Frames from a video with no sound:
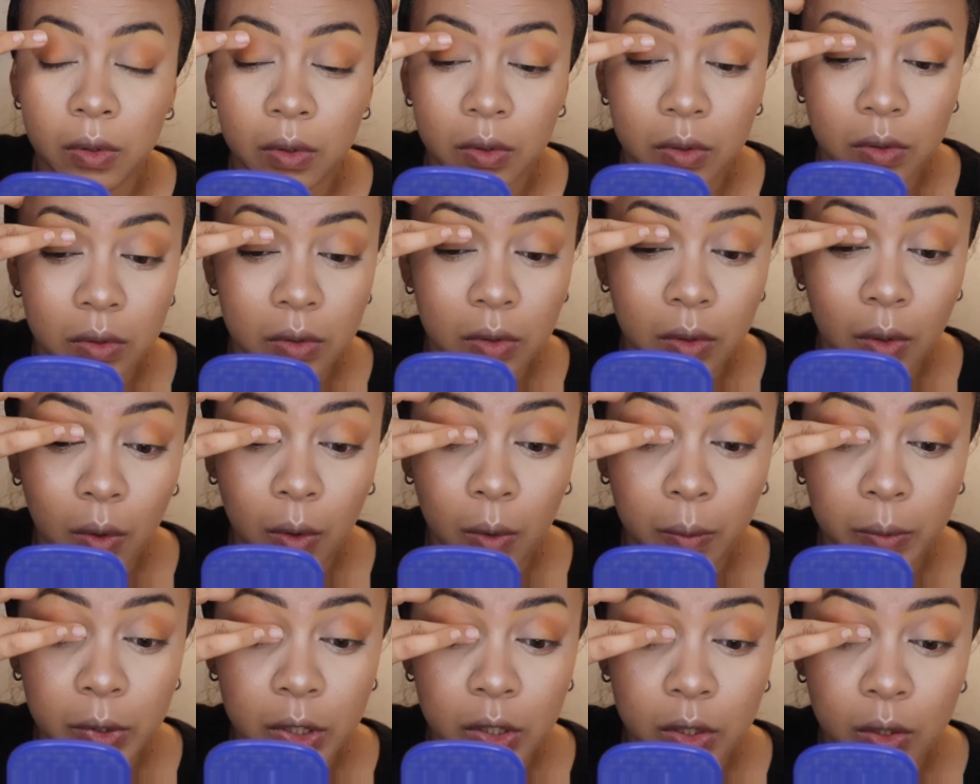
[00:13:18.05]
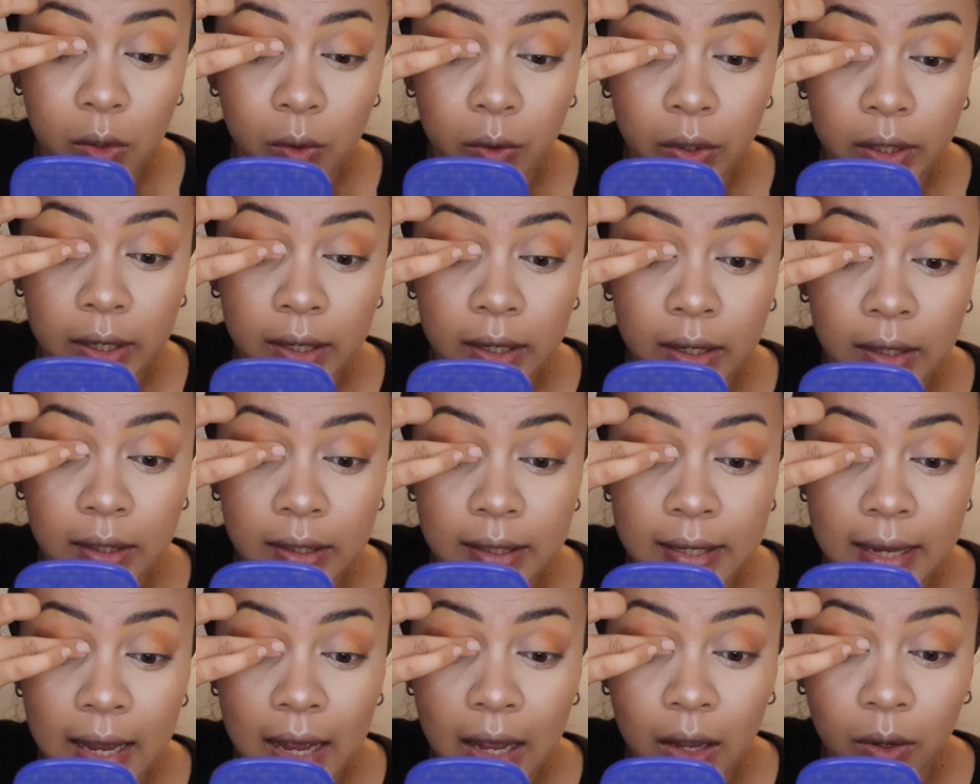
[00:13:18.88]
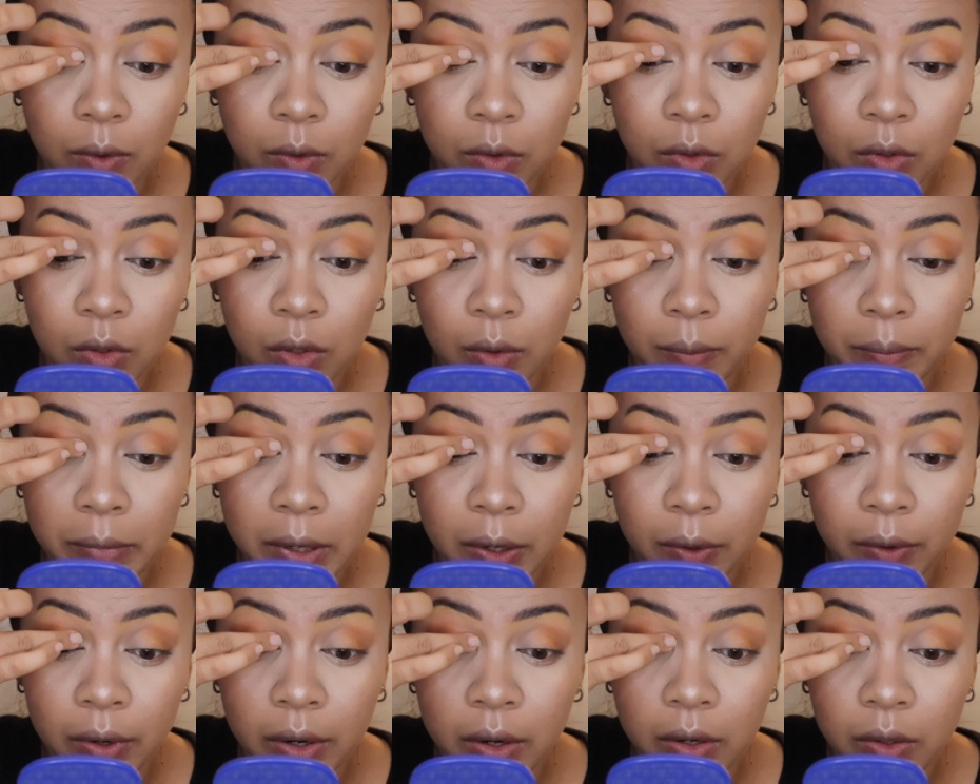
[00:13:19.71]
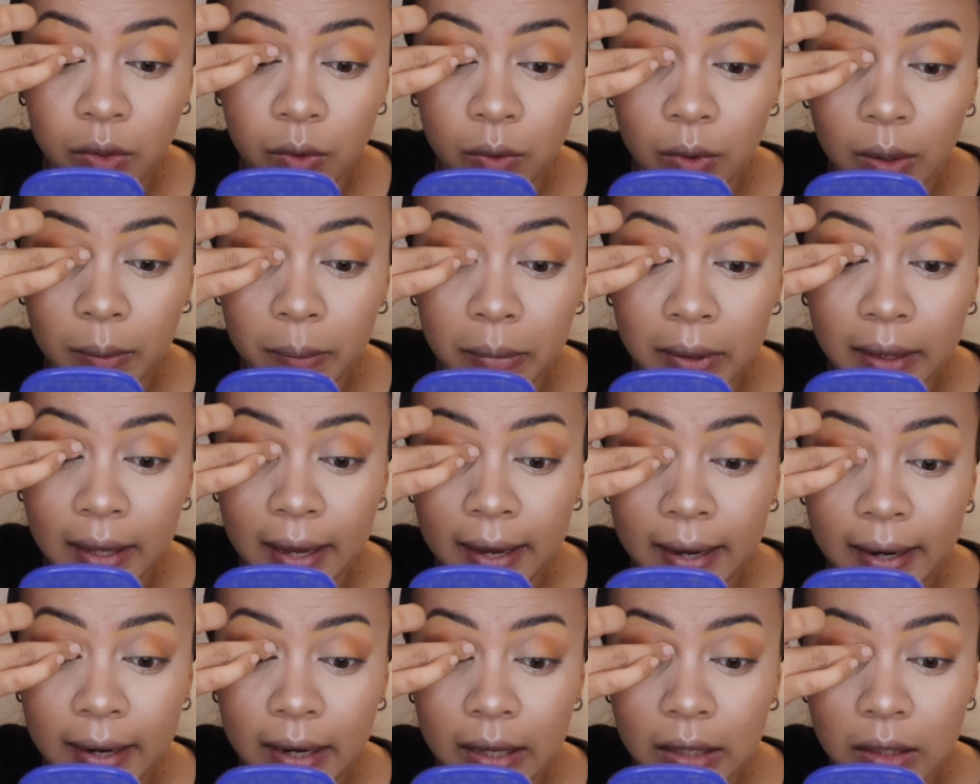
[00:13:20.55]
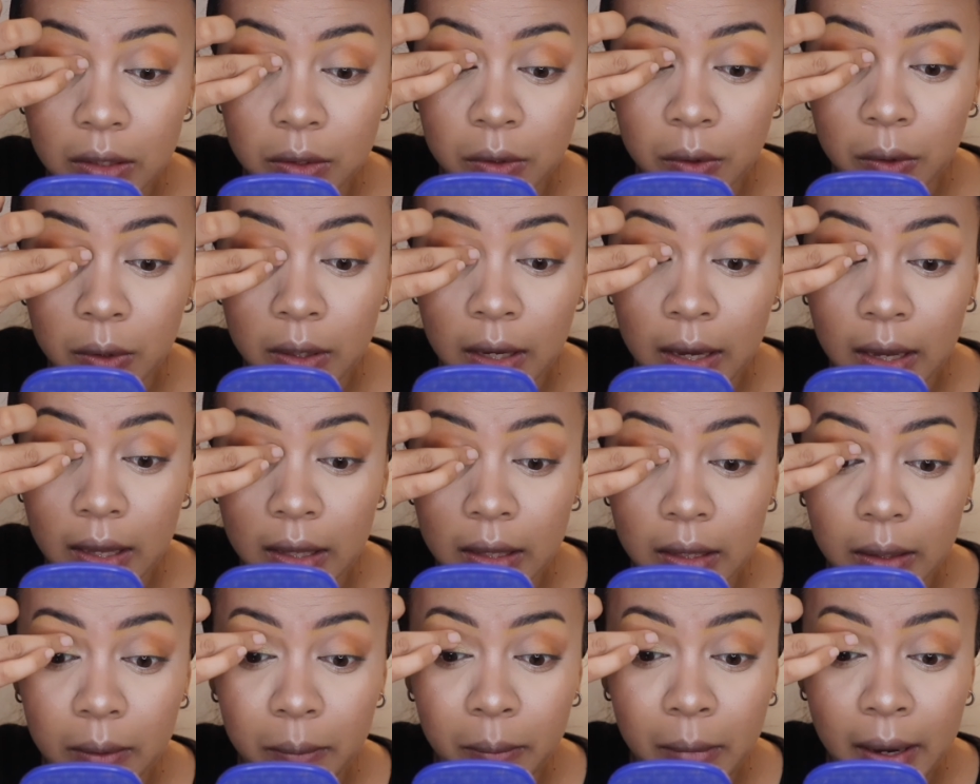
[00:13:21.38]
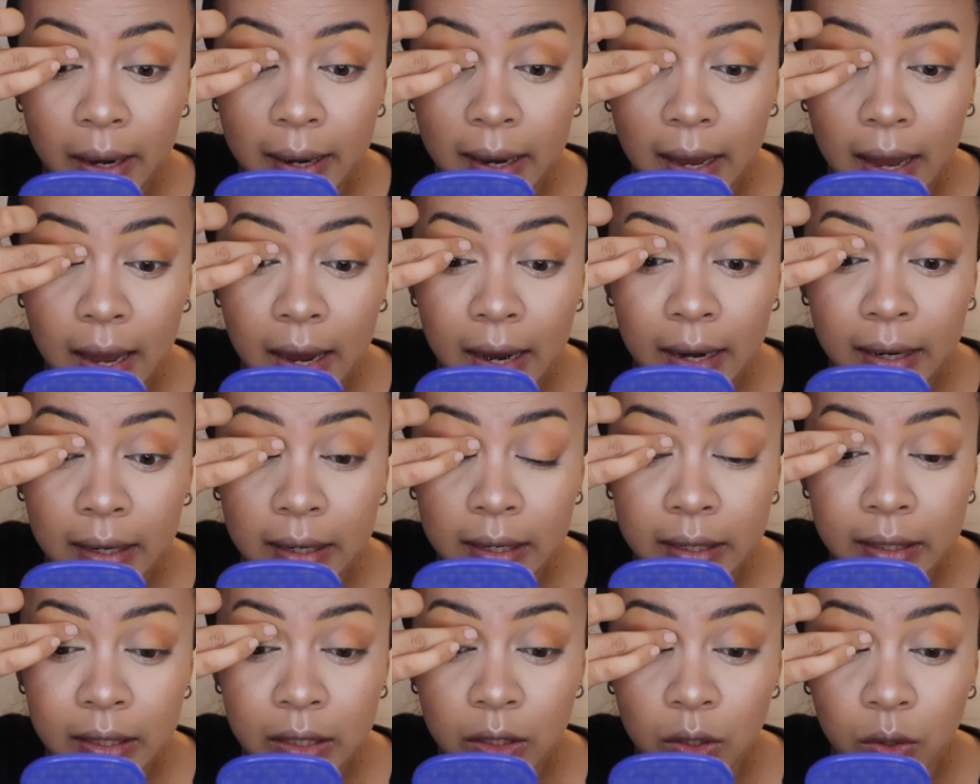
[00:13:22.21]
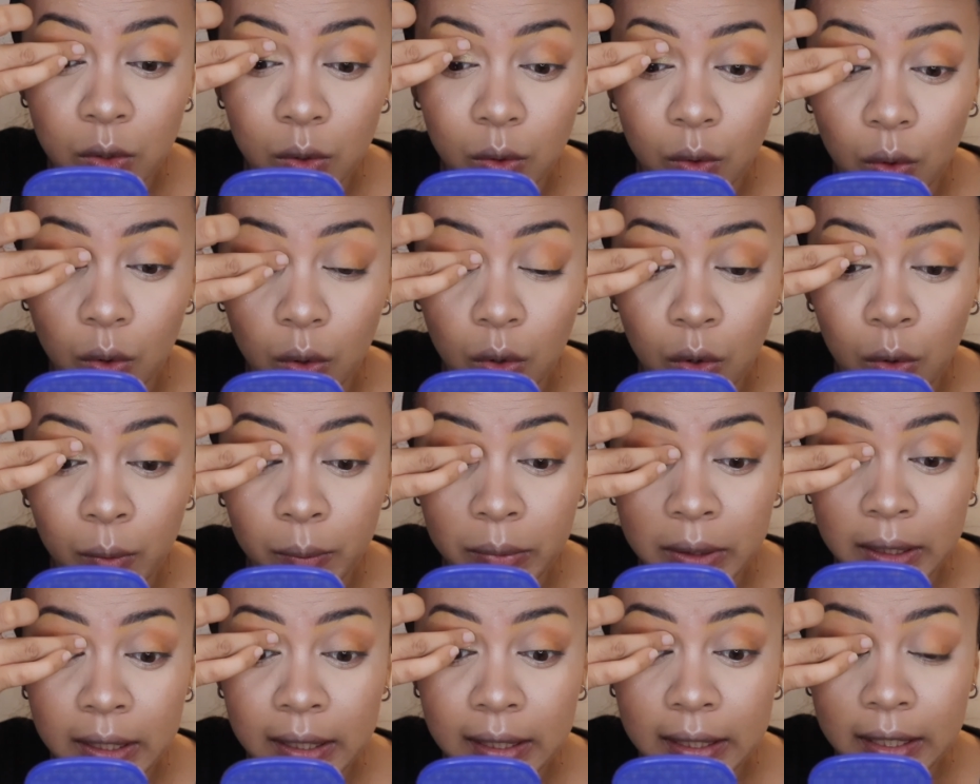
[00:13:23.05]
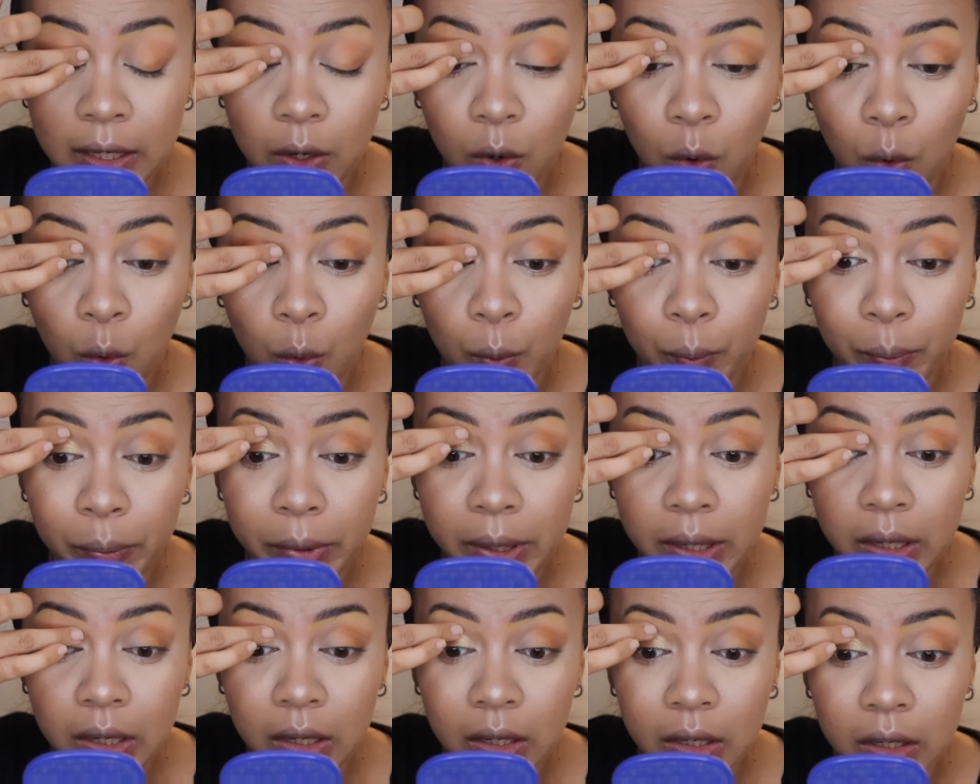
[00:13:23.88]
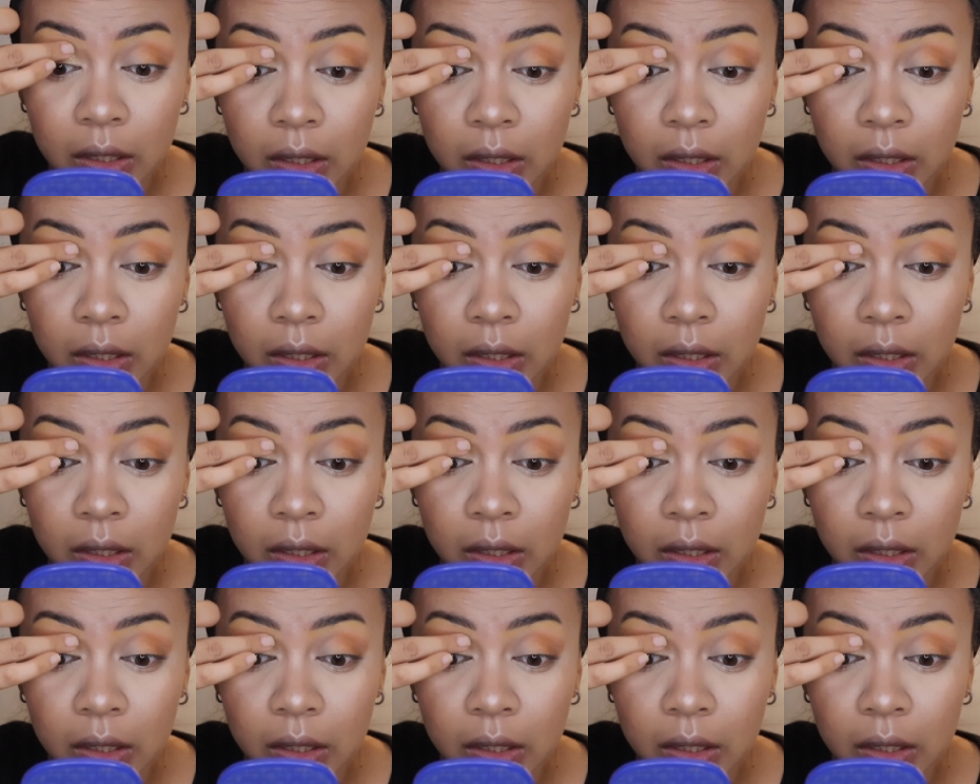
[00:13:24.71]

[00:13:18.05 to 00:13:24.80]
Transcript: So I'm just looking down to the mirror to apply it so that my eyelid is completely open.